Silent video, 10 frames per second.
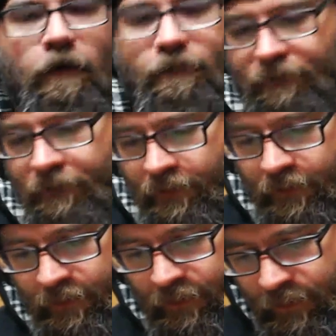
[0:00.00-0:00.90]
off
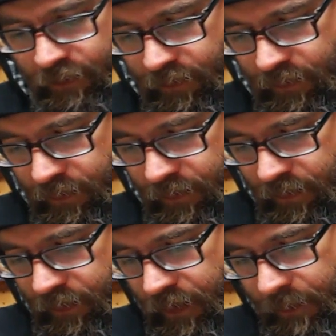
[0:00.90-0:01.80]

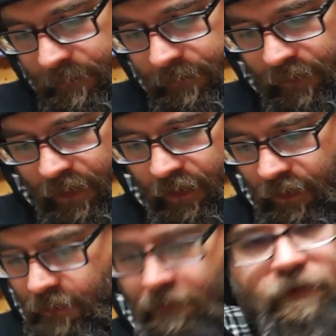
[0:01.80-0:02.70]
and them saying,
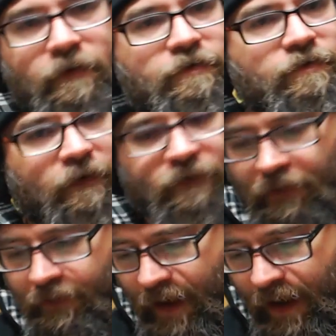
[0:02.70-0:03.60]
oh, it's just
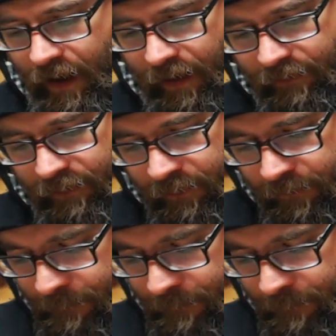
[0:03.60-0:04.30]
our cat.